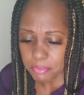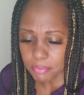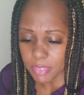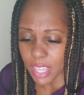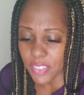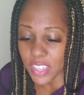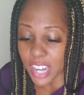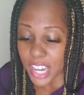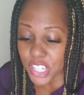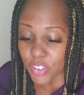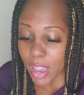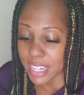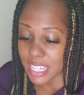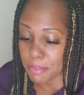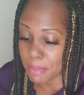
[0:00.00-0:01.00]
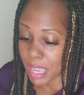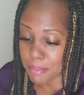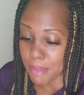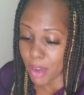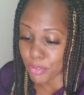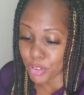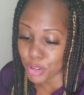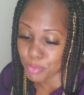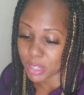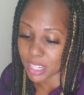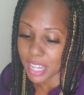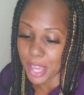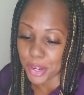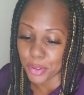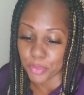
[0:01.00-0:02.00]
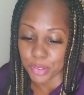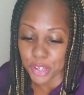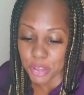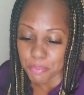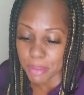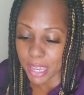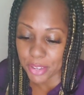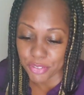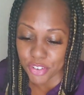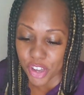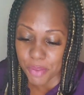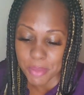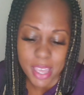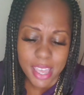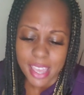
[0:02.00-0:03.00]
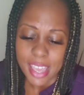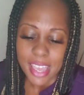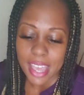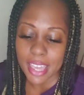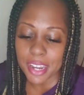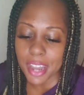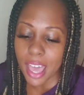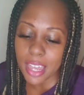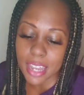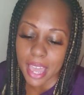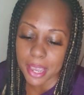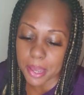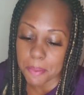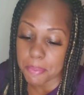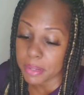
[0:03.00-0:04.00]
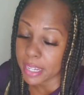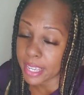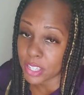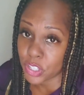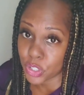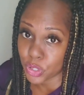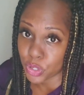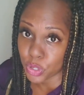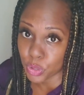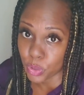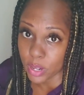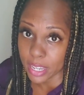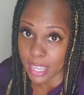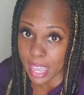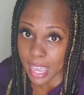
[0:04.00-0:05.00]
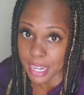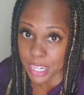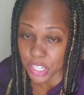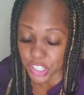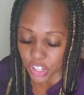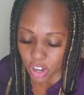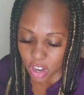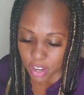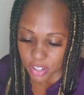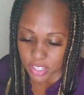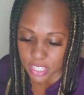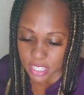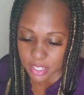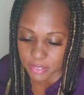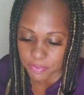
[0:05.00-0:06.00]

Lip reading: Then I tried to make my room look like a real bedroom and not like a place to store canning jars.